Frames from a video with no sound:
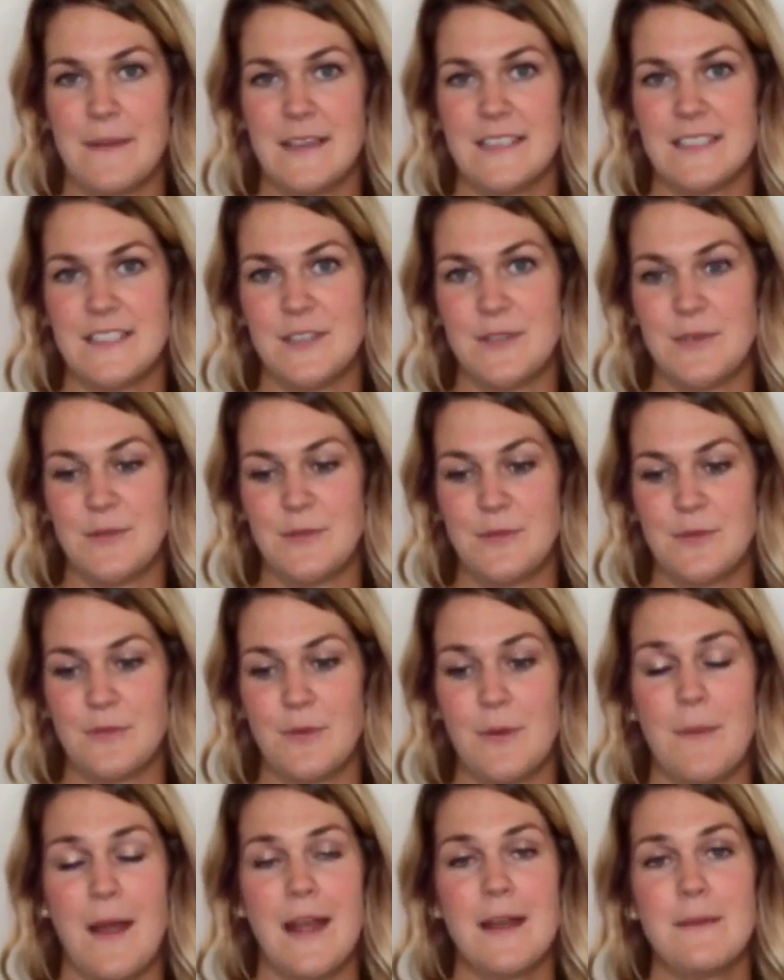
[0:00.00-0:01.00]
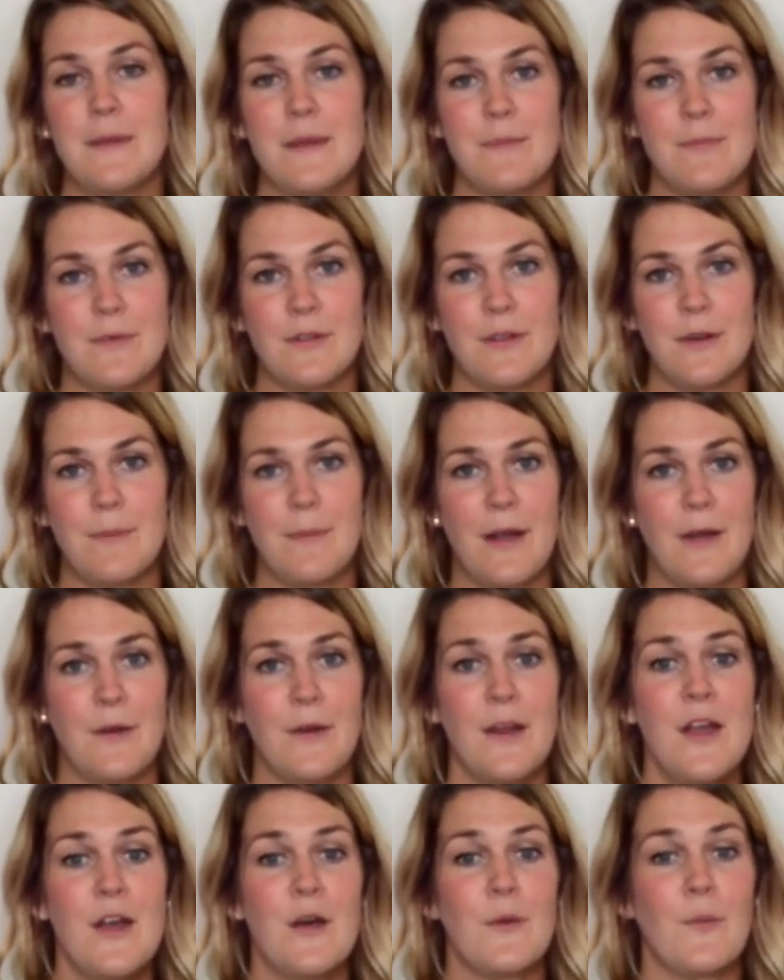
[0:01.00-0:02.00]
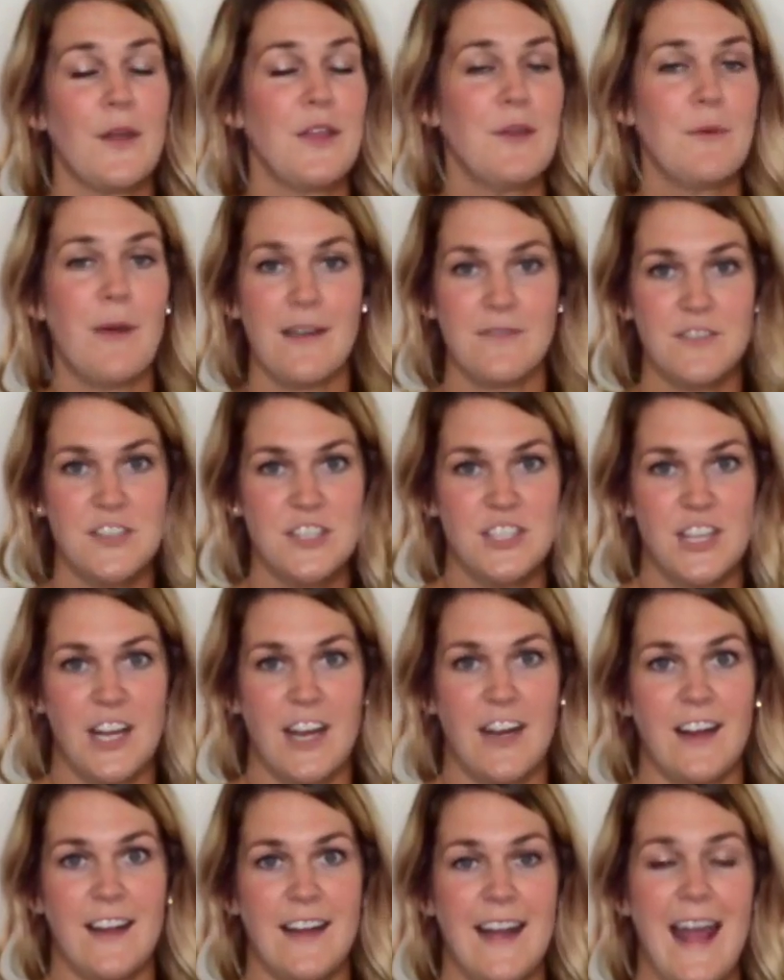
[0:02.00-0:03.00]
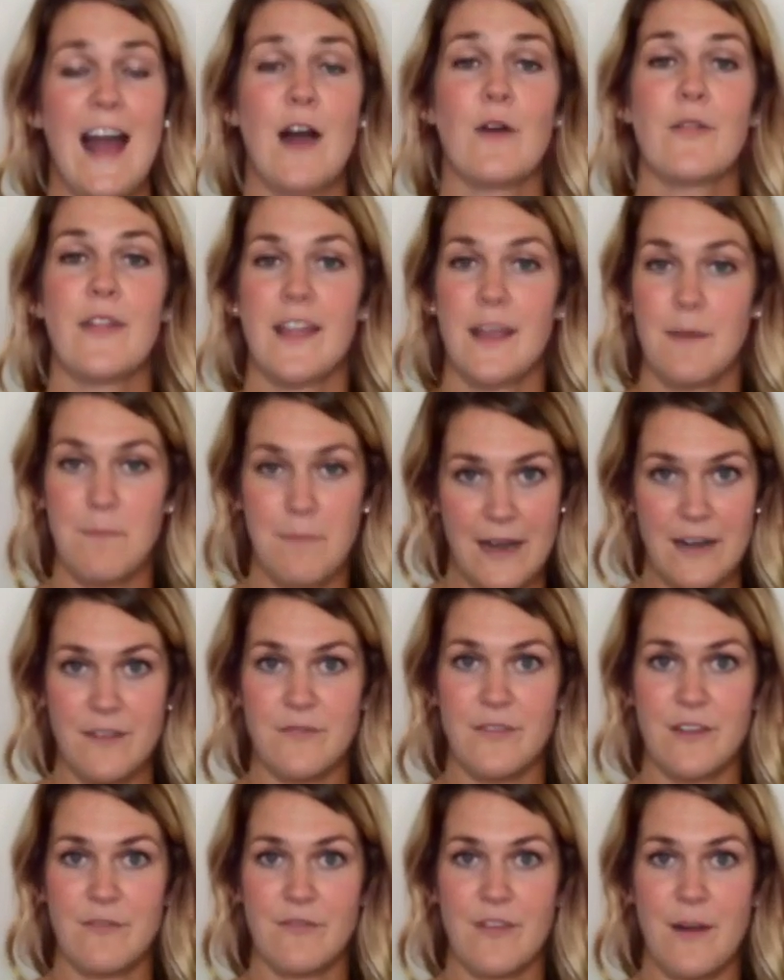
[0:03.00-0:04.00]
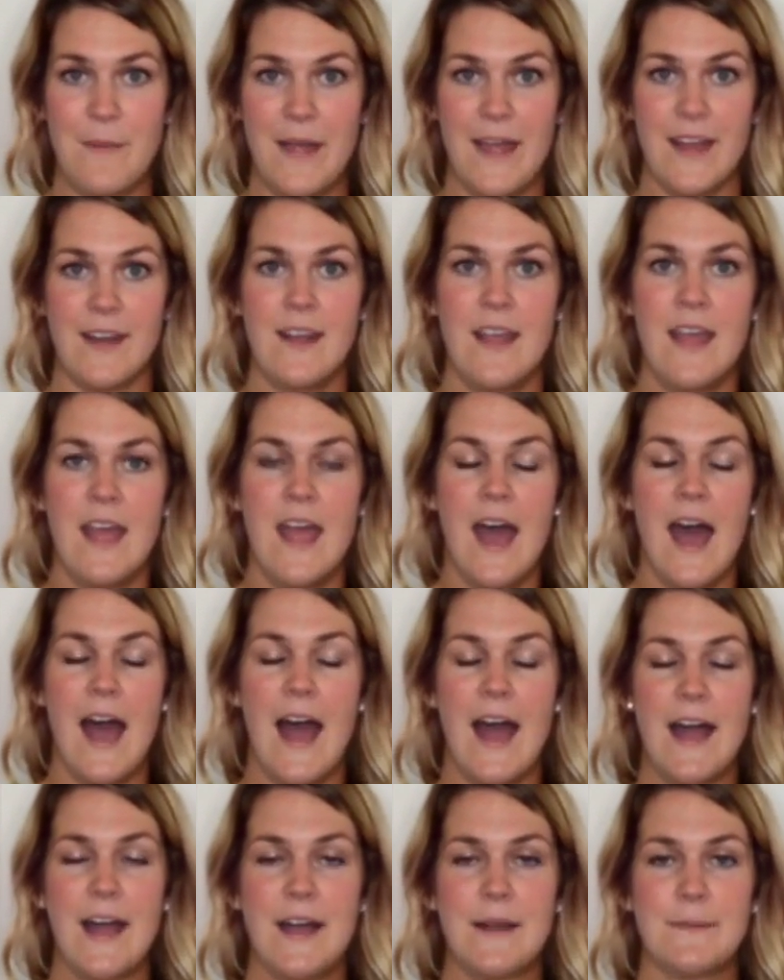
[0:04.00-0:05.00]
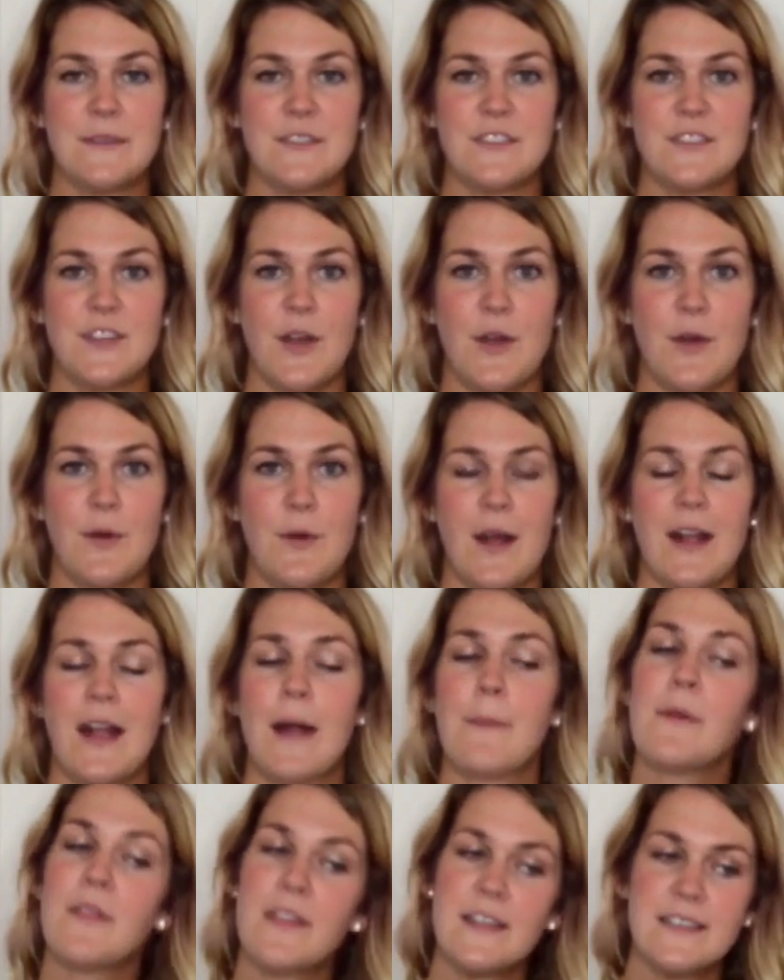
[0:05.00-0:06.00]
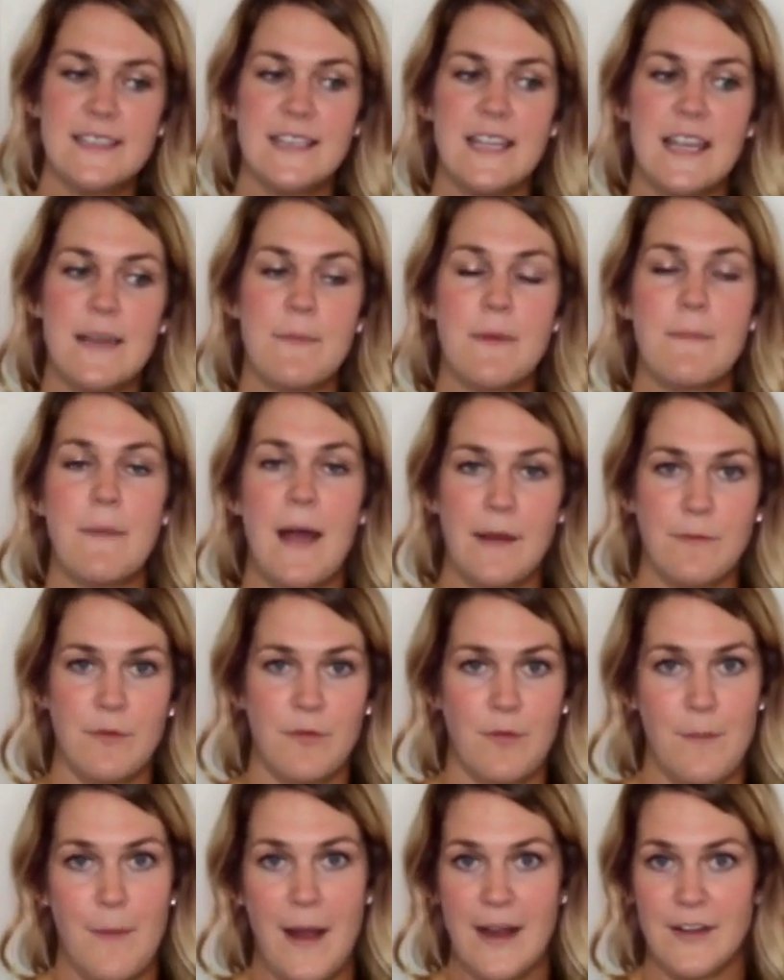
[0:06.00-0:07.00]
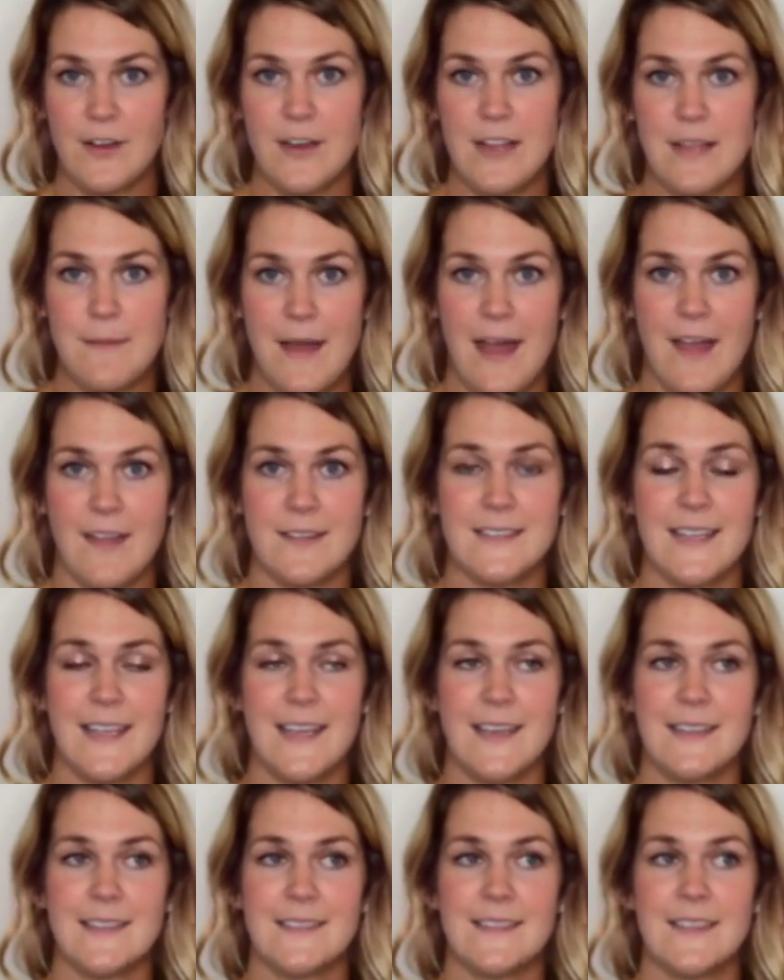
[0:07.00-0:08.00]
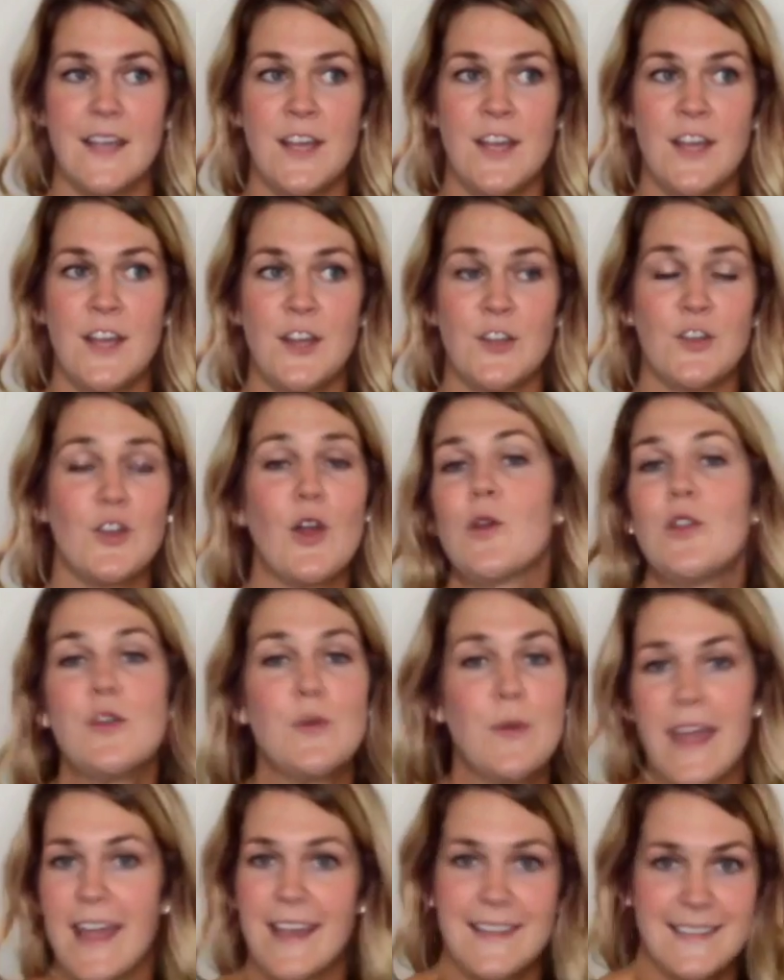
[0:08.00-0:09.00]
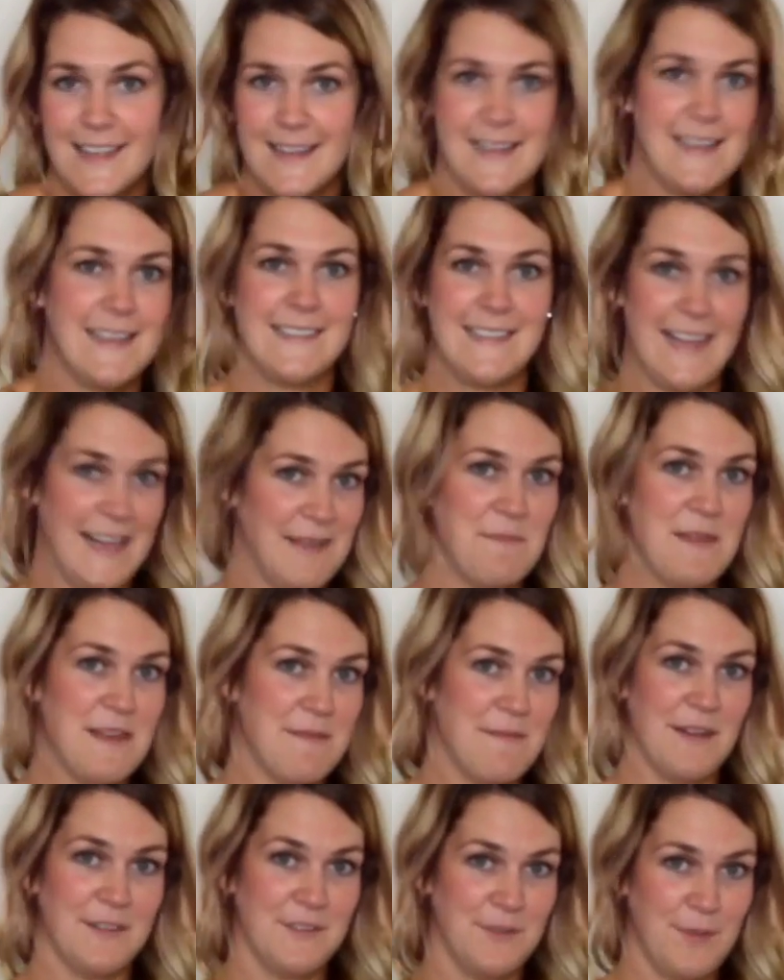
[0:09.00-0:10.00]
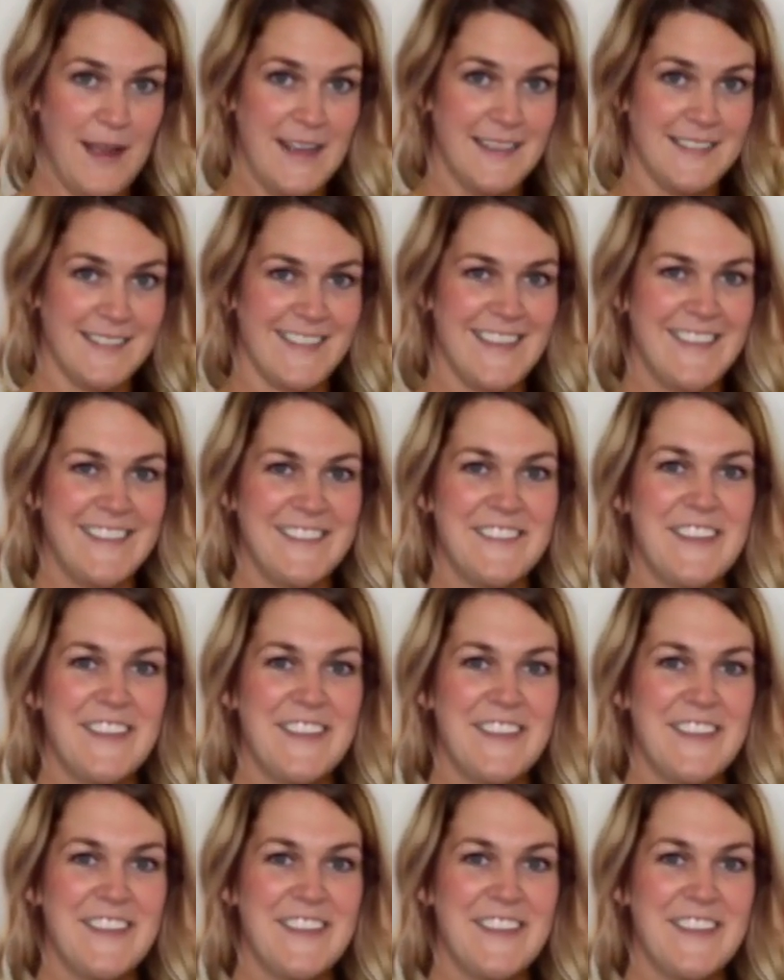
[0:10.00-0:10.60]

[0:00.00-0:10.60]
to remind people about what you have to share and how they can benefit from it. So a couple things to keep in mind with reminder emails is, no, you can't send the same email twice.